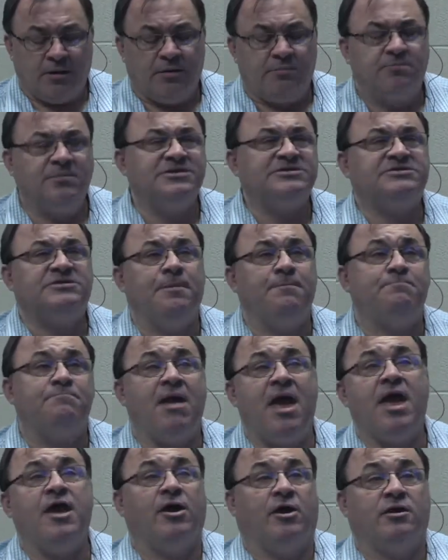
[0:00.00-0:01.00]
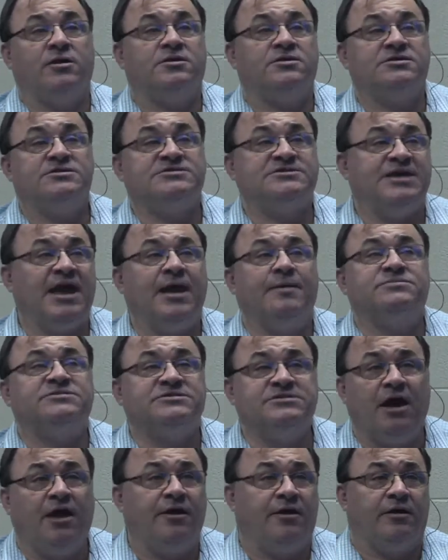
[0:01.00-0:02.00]
Mr. Mayor, Sam
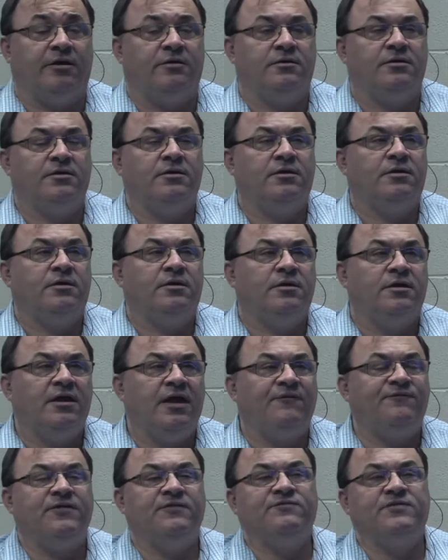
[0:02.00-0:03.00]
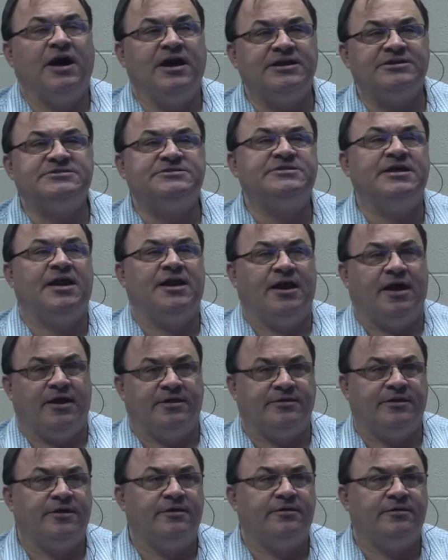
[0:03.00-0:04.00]
Sutter, if you've got a set on you